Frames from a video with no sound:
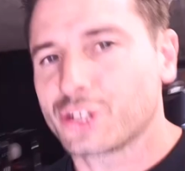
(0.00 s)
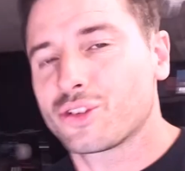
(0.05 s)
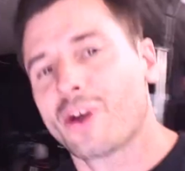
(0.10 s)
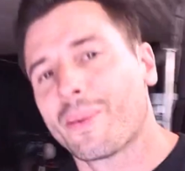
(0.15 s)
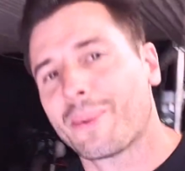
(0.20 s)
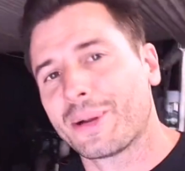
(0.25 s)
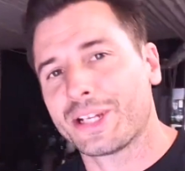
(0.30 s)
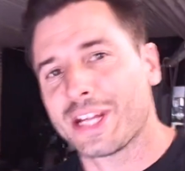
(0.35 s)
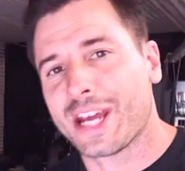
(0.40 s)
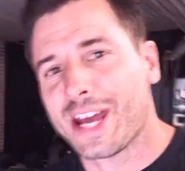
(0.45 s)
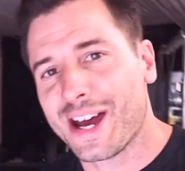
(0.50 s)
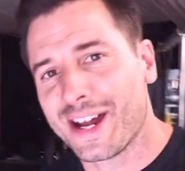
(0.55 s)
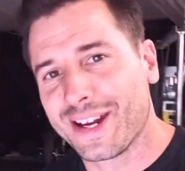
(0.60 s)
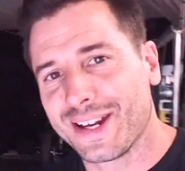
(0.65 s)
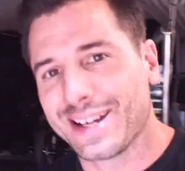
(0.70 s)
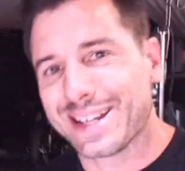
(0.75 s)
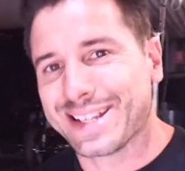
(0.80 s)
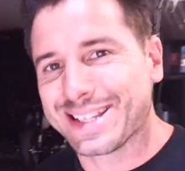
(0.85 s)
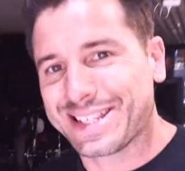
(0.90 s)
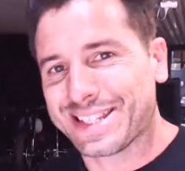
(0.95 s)
to strap it down
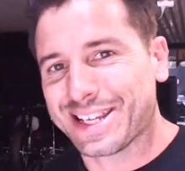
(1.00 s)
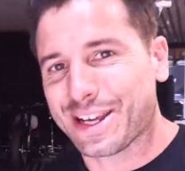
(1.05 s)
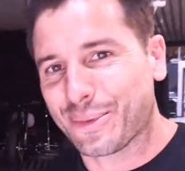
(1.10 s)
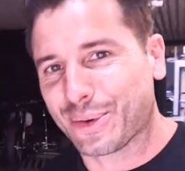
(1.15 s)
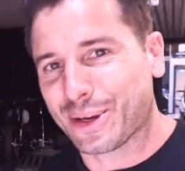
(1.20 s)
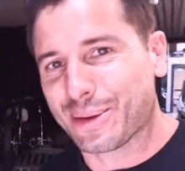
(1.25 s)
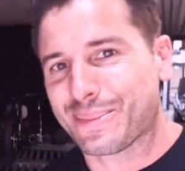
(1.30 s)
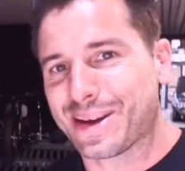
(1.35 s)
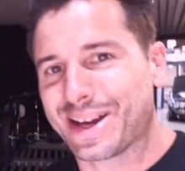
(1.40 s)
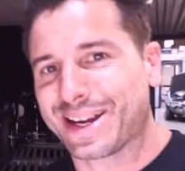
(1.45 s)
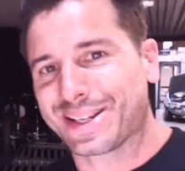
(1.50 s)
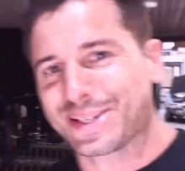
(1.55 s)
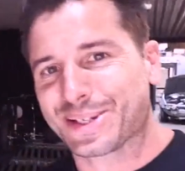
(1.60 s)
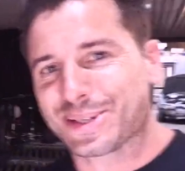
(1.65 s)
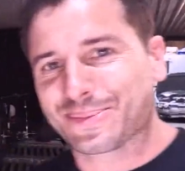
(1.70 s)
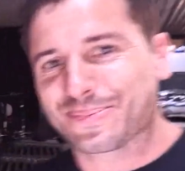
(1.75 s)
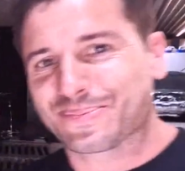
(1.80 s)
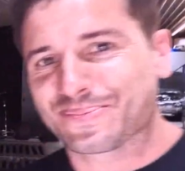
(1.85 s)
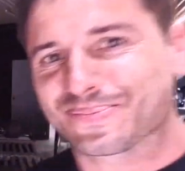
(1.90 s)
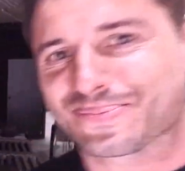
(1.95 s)
and see what it makes.